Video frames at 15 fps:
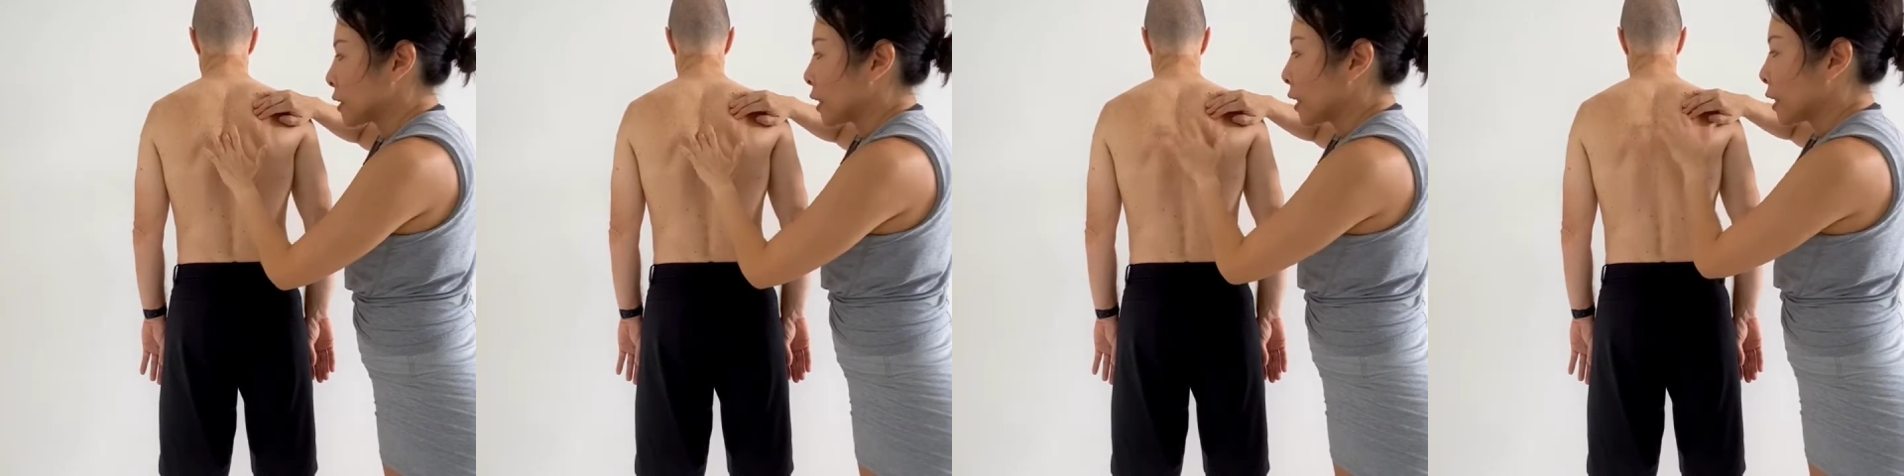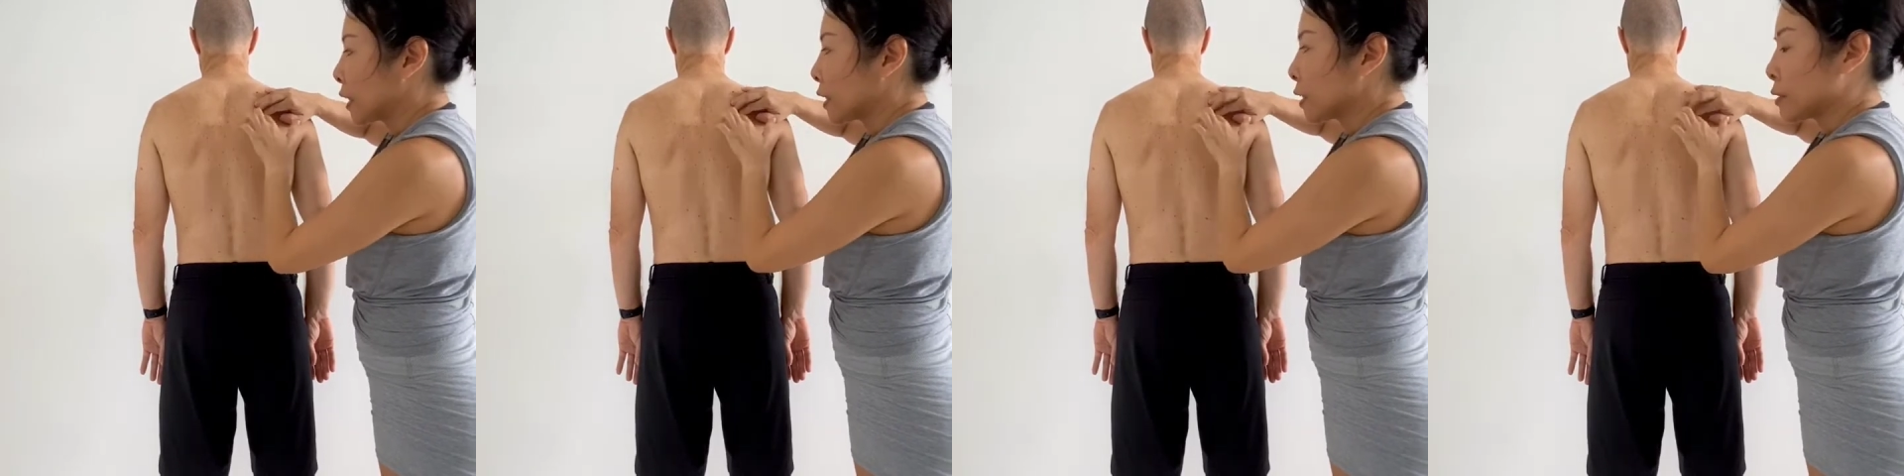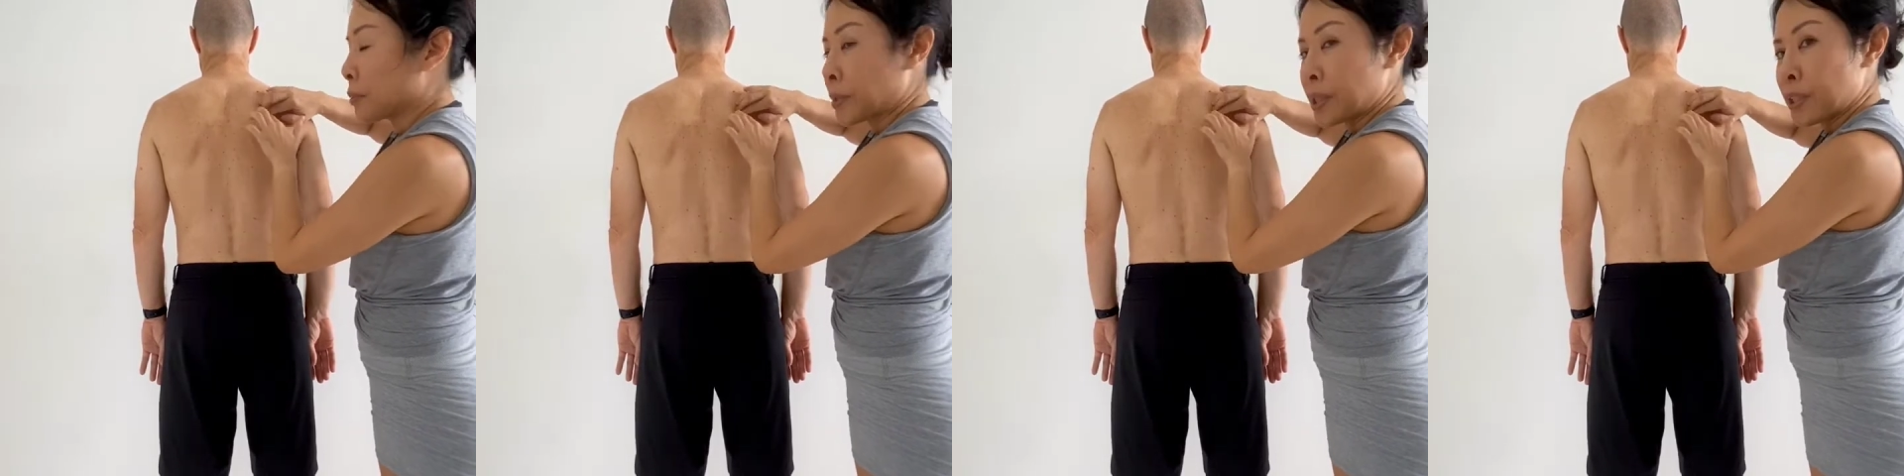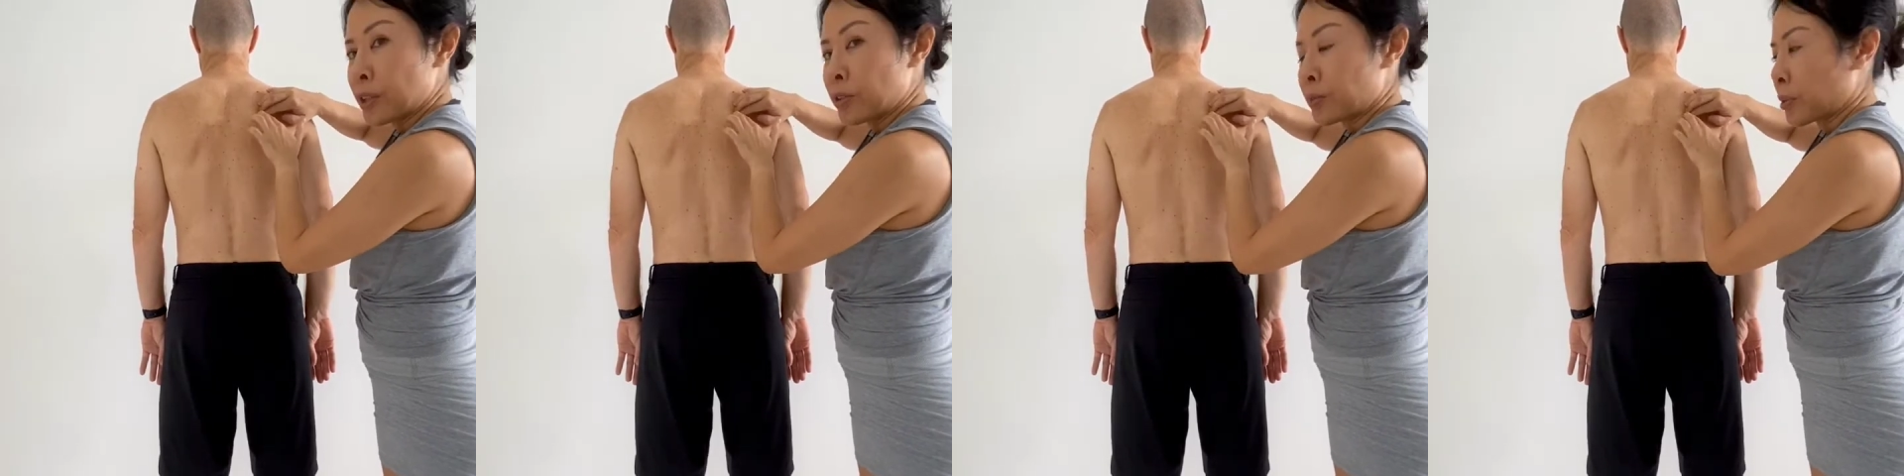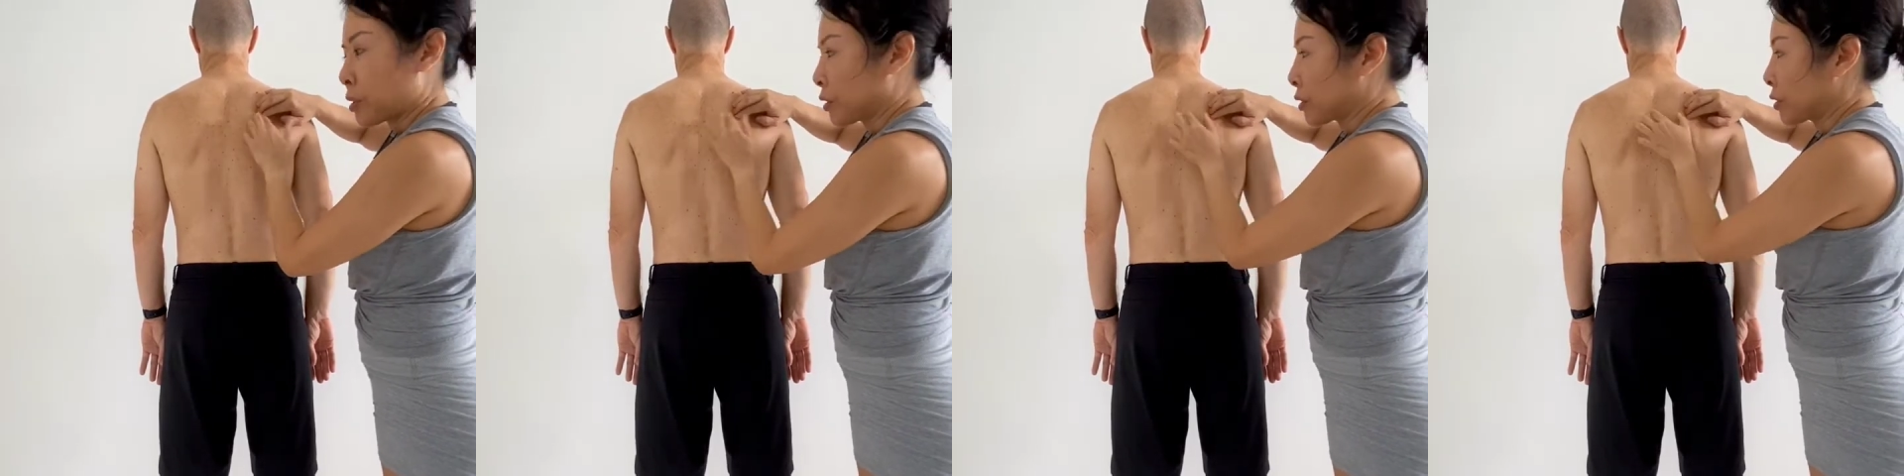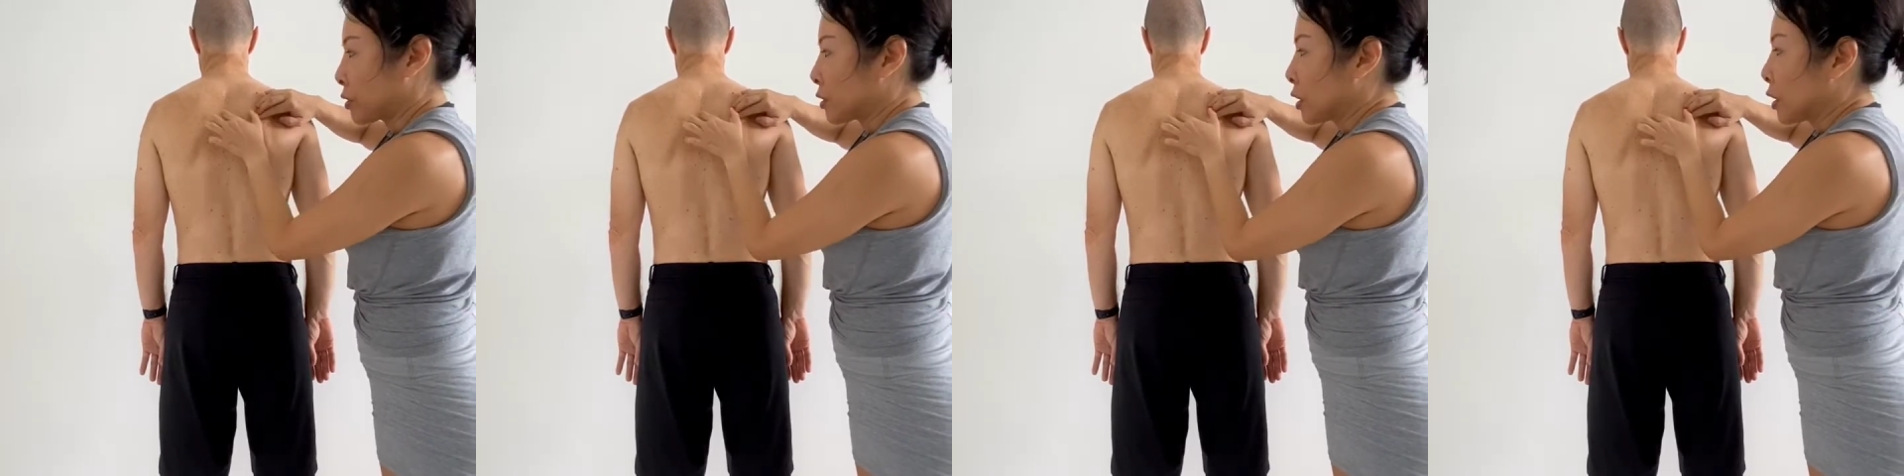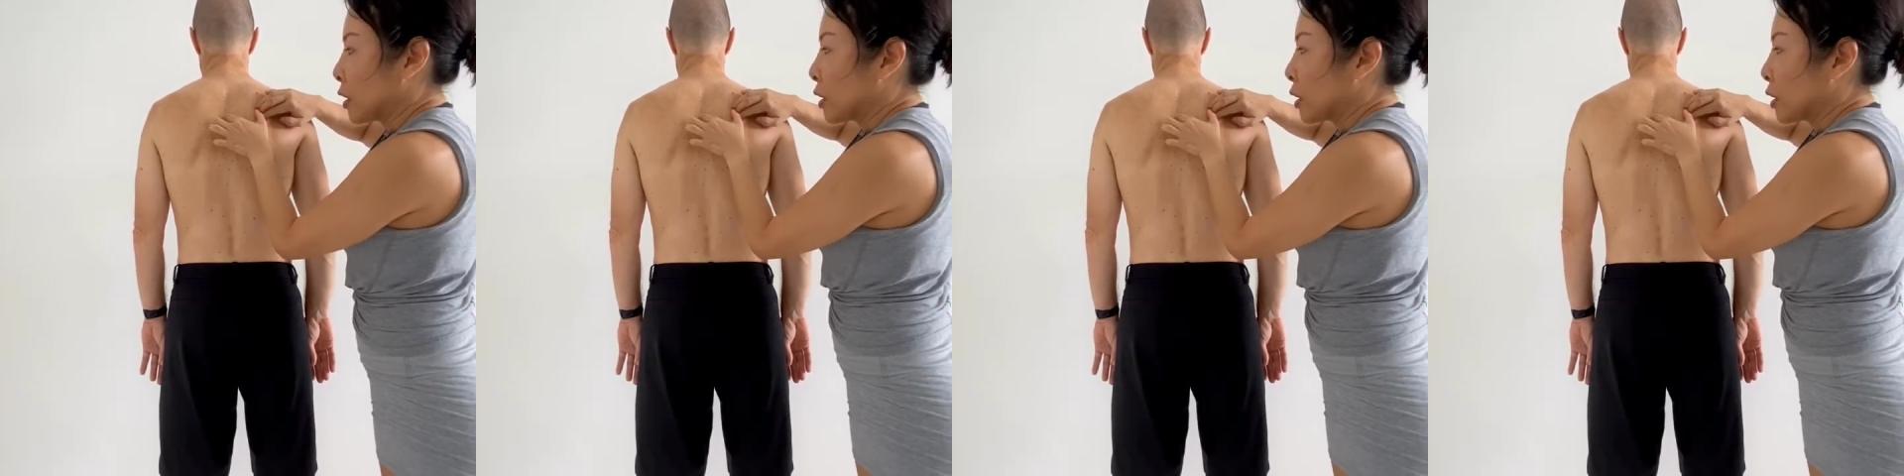and the medial border.